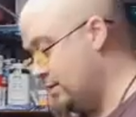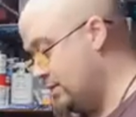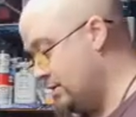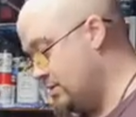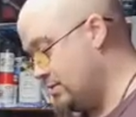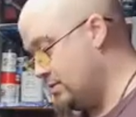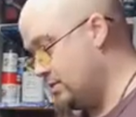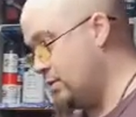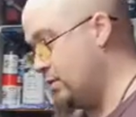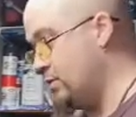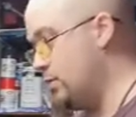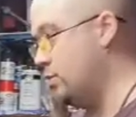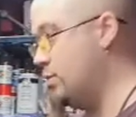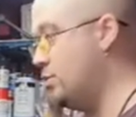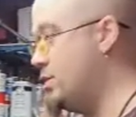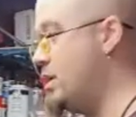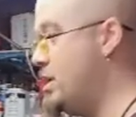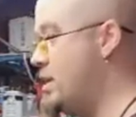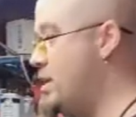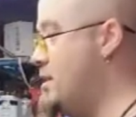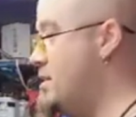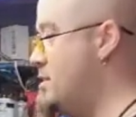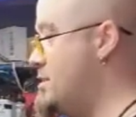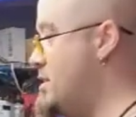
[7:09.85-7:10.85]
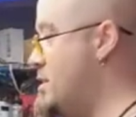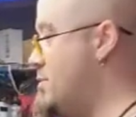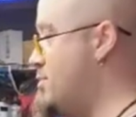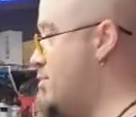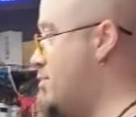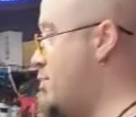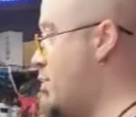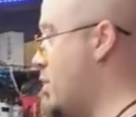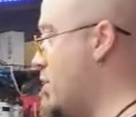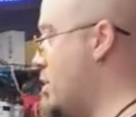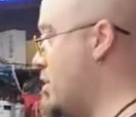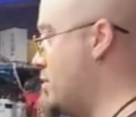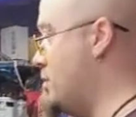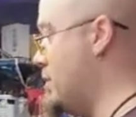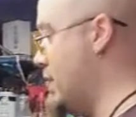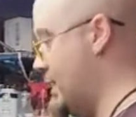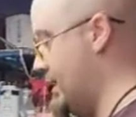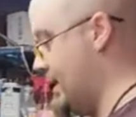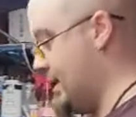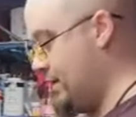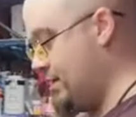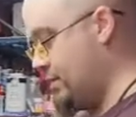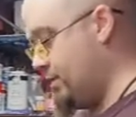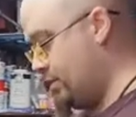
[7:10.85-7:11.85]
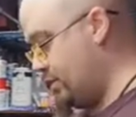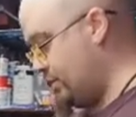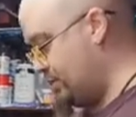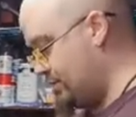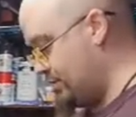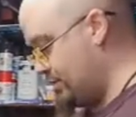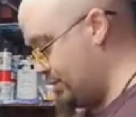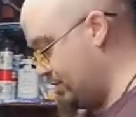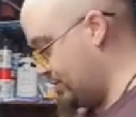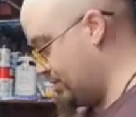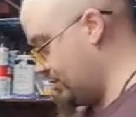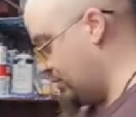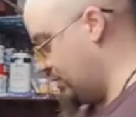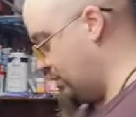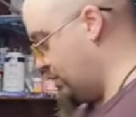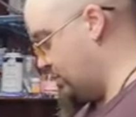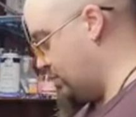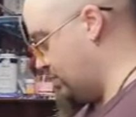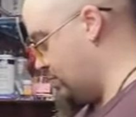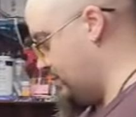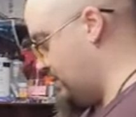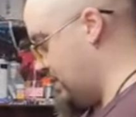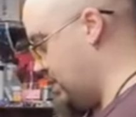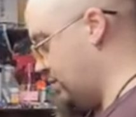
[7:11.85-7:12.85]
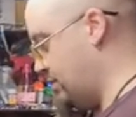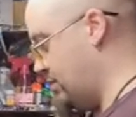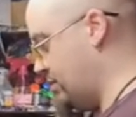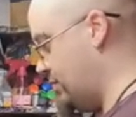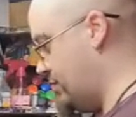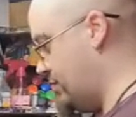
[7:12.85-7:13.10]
So the easy part right now is just going to mount the